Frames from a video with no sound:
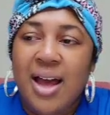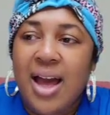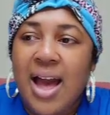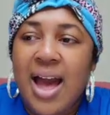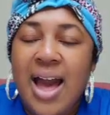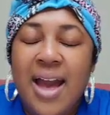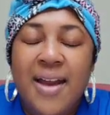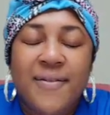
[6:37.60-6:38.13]

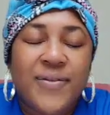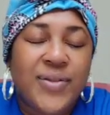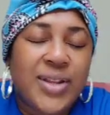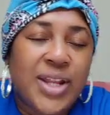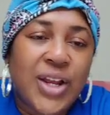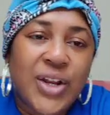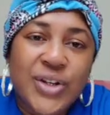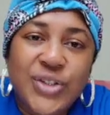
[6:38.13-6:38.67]
I've
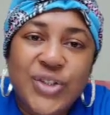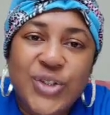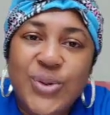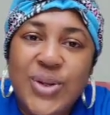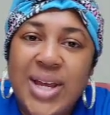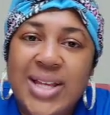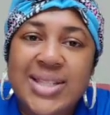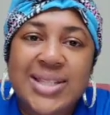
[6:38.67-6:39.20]
learned to
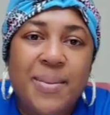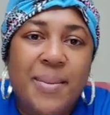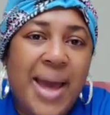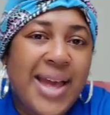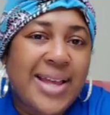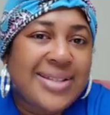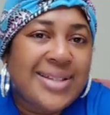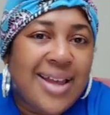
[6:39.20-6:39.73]

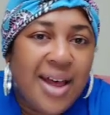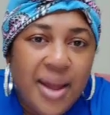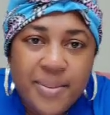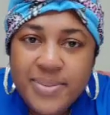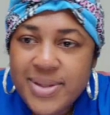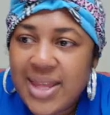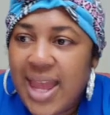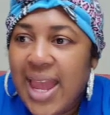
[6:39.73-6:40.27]
customize
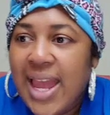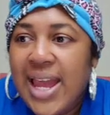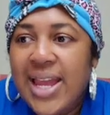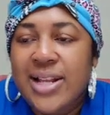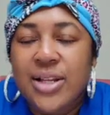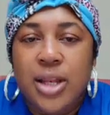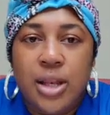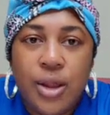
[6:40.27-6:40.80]
cups
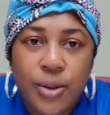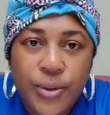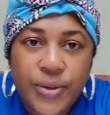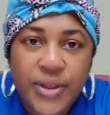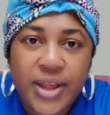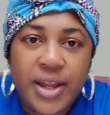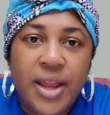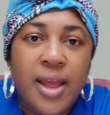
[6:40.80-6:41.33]
and
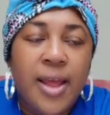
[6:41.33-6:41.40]
clothing.